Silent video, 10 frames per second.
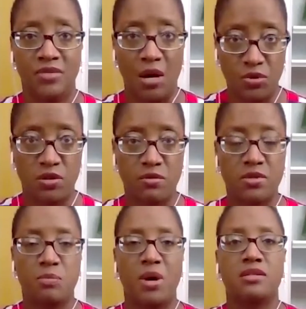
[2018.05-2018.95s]
That was her
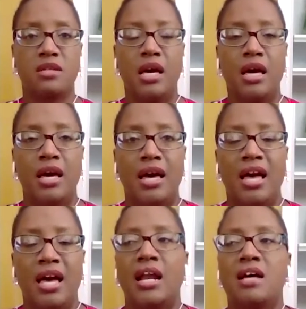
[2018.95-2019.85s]
response.
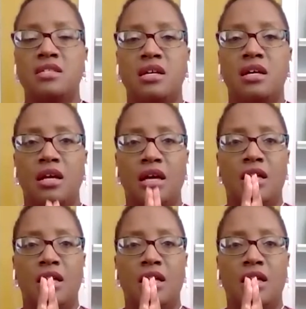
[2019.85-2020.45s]
And I said,